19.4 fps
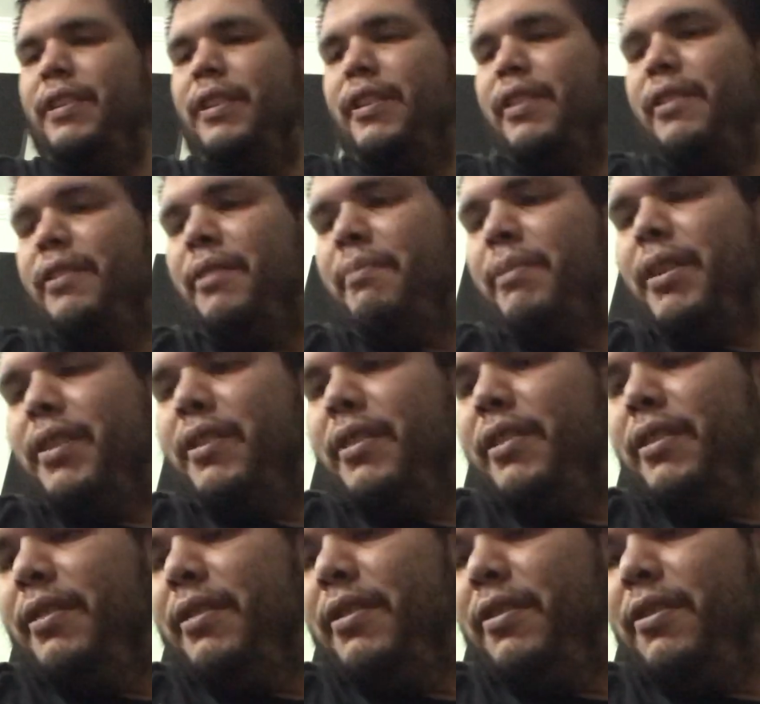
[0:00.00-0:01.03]
Now I'm
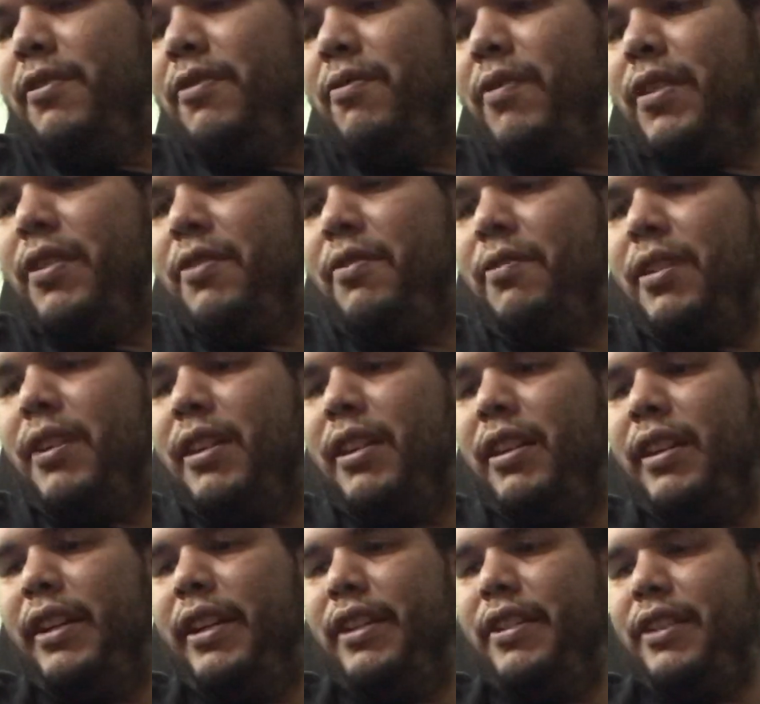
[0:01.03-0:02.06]
gonna switch to a
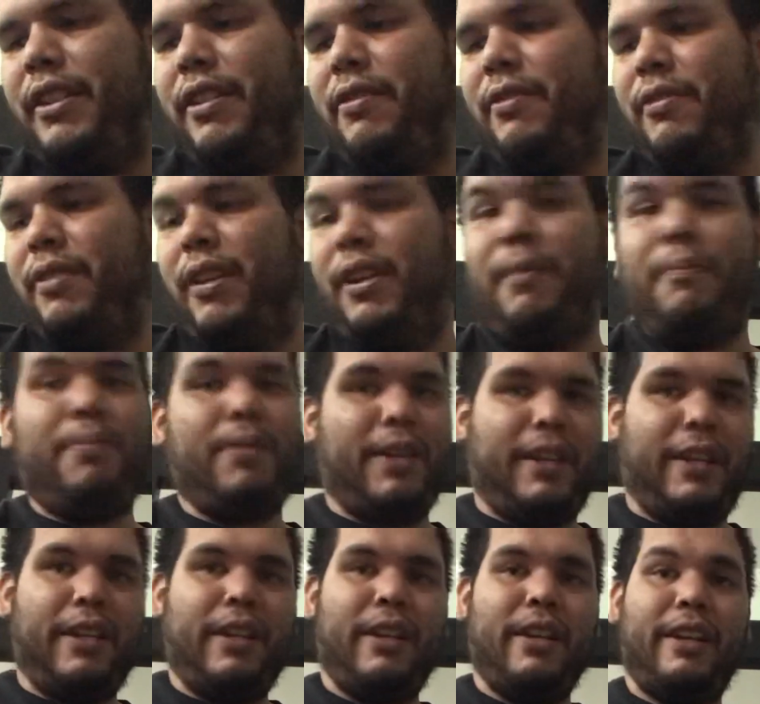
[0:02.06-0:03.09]
clean channel, and I'm
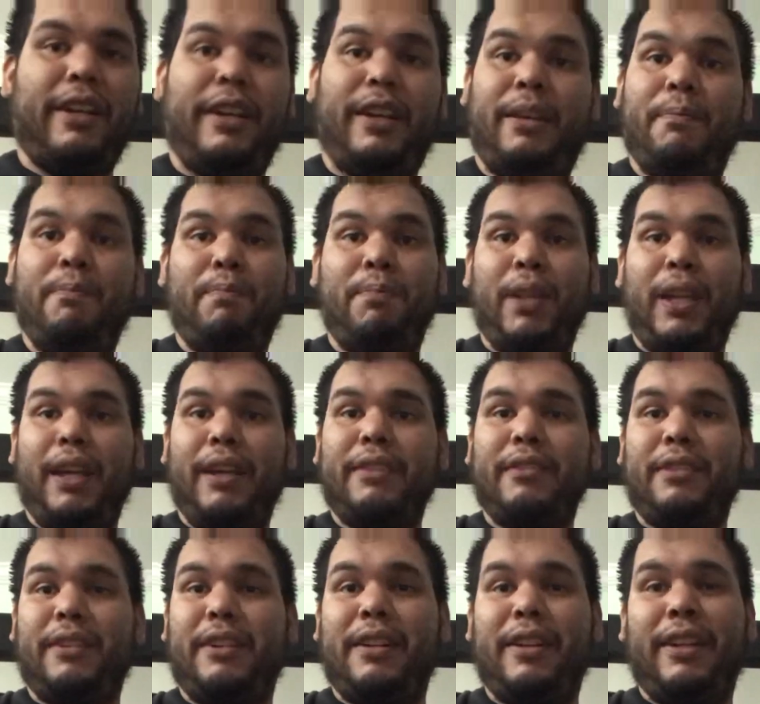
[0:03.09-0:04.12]
playing on a
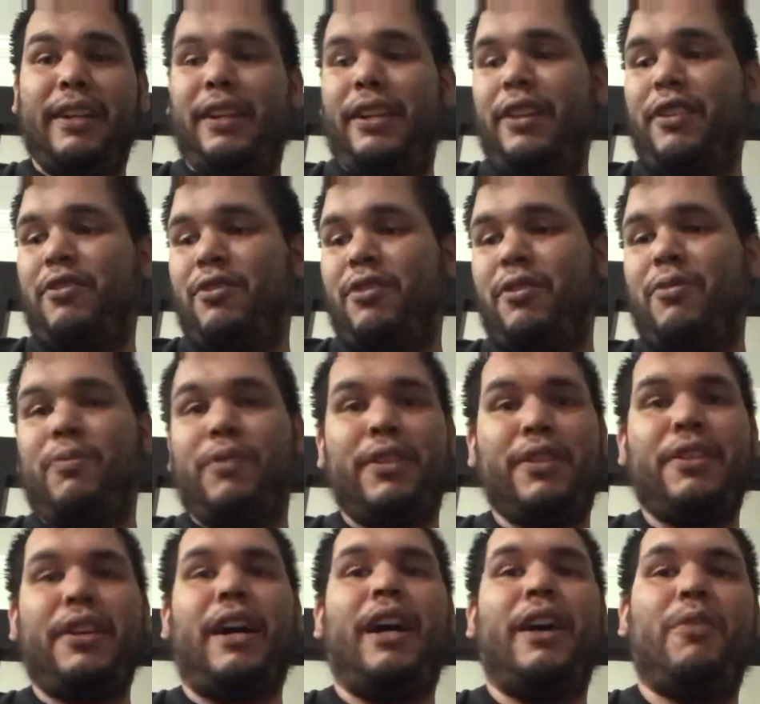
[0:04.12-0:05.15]
Blackstar ID core,
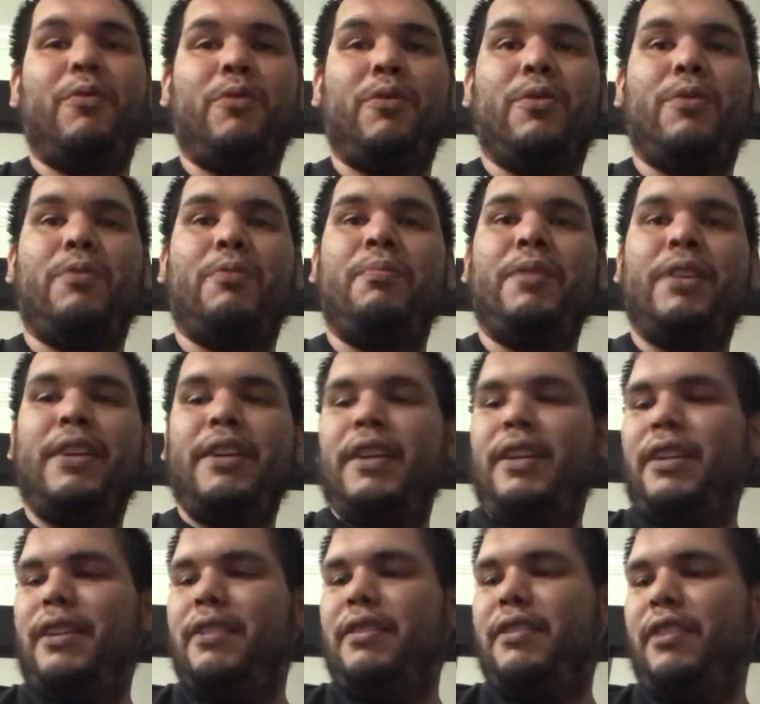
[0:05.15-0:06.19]
which I will
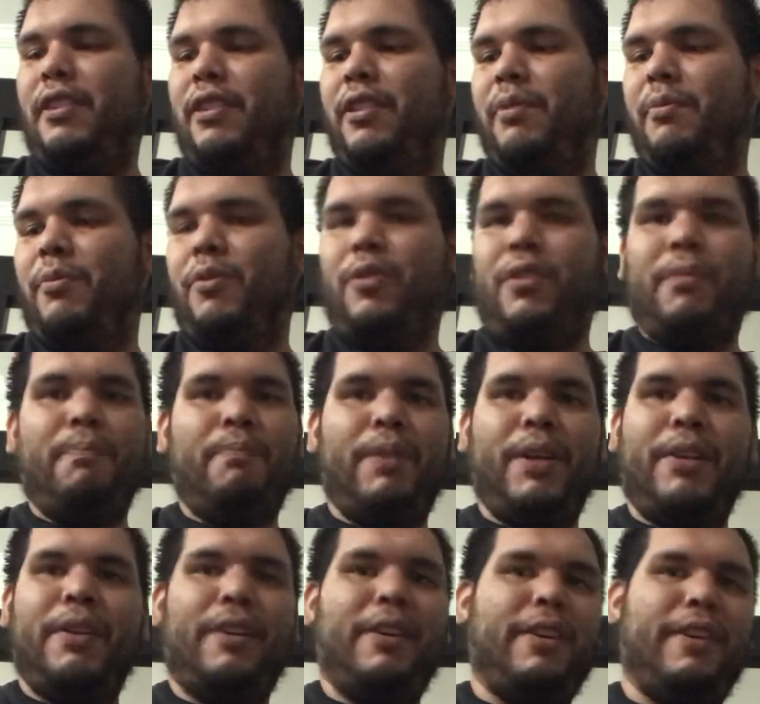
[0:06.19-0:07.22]
tell you more
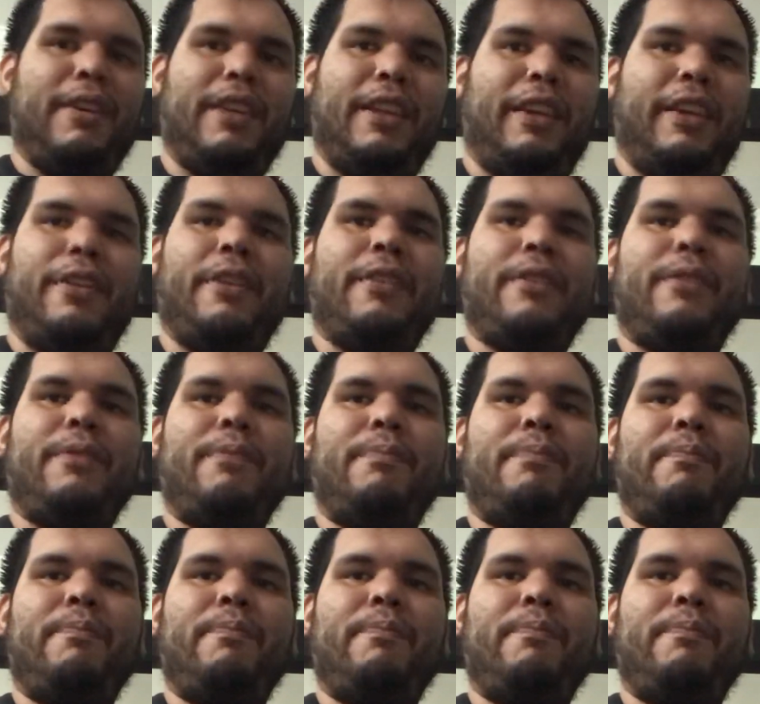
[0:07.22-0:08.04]
about in a later